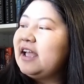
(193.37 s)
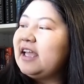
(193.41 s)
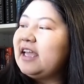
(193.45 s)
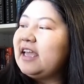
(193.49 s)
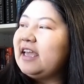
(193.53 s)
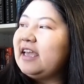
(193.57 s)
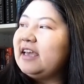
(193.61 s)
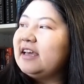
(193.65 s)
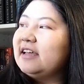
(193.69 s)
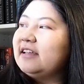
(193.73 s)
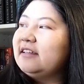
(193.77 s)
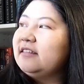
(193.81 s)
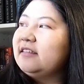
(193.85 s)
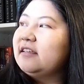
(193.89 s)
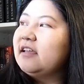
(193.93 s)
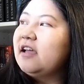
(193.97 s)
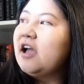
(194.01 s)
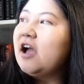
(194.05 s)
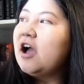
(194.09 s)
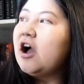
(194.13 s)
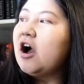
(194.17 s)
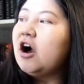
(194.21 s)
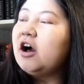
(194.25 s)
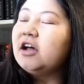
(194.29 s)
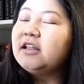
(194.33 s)
And
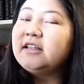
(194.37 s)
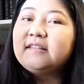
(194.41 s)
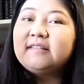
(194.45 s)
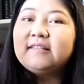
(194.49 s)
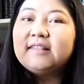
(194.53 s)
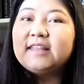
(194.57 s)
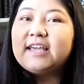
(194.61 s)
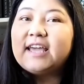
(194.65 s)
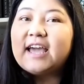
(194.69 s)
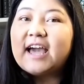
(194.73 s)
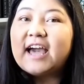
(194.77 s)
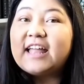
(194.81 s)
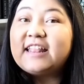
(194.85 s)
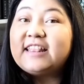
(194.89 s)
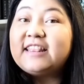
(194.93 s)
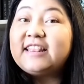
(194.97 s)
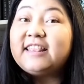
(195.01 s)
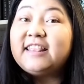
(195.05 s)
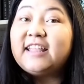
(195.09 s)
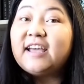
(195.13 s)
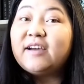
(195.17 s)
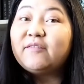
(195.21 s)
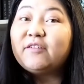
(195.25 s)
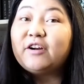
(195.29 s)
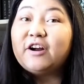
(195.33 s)
honestly, I'd
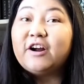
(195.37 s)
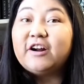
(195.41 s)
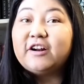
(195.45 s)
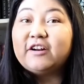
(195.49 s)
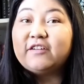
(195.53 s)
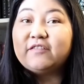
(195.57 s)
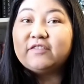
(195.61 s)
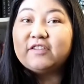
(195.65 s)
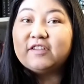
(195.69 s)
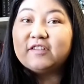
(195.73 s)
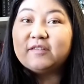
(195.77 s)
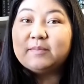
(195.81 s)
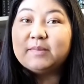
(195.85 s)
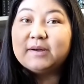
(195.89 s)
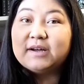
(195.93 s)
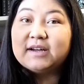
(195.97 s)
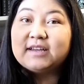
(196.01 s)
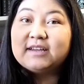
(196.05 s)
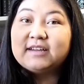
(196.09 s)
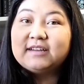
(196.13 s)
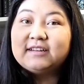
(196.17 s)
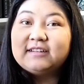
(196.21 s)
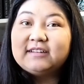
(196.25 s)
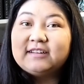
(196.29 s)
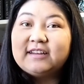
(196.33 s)
never heard of this book
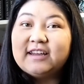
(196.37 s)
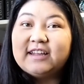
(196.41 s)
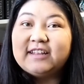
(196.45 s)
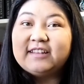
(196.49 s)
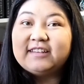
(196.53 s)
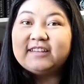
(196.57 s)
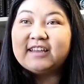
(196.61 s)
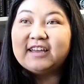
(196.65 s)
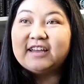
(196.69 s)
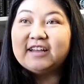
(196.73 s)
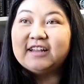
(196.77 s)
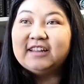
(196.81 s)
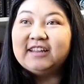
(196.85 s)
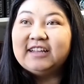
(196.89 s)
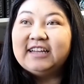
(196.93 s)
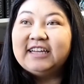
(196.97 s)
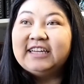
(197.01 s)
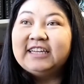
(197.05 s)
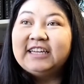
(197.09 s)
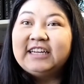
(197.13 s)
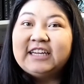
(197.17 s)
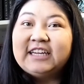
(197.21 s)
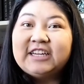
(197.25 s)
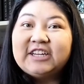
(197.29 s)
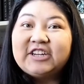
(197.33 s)
until
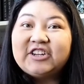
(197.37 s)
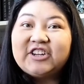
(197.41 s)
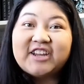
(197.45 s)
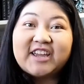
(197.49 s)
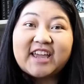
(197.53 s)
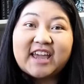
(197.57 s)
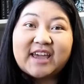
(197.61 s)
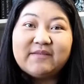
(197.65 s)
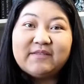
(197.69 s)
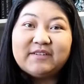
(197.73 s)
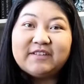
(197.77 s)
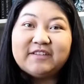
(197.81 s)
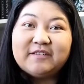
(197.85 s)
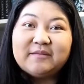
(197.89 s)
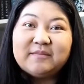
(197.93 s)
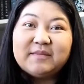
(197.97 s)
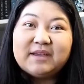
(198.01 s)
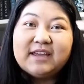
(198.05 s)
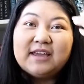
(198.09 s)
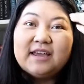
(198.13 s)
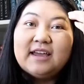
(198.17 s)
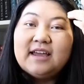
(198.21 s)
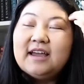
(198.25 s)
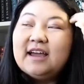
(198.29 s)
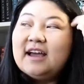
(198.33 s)
she gave it to
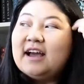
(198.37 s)
me.